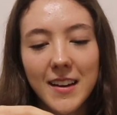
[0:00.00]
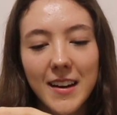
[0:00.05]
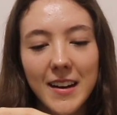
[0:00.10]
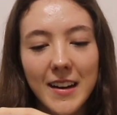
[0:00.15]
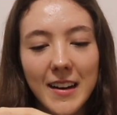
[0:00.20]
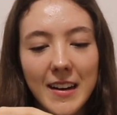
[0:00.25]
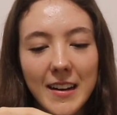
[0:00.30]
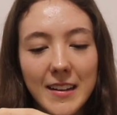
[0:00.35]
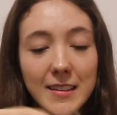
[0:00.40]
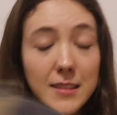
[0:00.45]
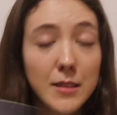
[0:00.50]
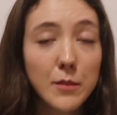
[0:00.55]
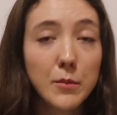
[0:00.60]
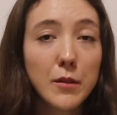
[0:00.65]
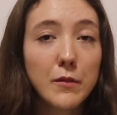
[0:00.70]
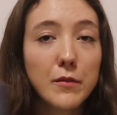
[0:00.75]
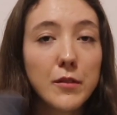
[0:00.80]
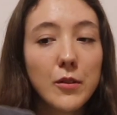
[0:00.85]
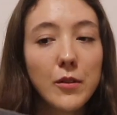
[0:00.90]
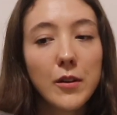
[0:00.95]
uh, some
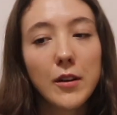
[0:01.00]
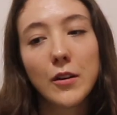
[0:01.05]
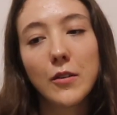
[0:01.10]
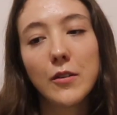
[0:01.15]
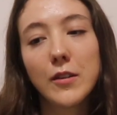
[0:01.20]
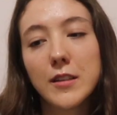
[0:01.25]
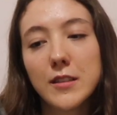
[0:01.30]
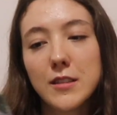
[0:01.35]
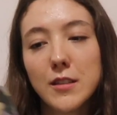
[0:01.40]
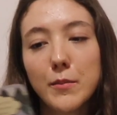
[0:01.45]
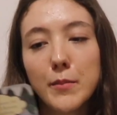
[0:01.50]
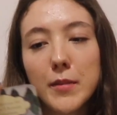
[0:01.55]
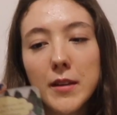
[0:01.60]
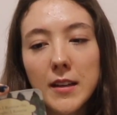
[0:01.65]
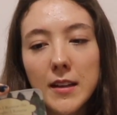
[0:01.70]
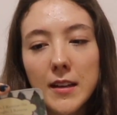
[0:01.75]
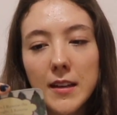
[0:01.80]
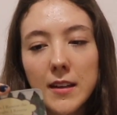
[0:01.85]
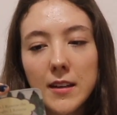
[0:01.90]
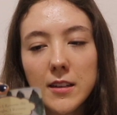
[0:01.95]
of you are going to
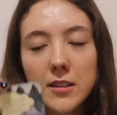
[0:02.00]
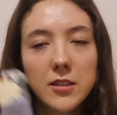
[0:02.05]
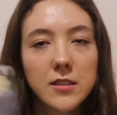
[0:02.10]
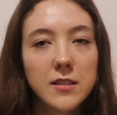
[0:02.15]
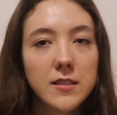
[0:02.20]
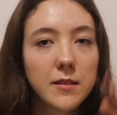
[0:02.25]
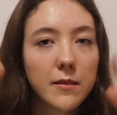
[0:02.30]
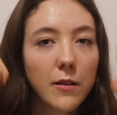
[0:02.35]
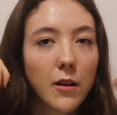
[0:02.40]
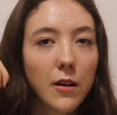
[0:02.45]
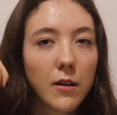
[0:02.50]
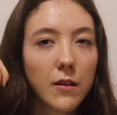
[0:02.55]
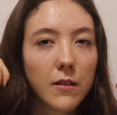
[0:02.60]
be just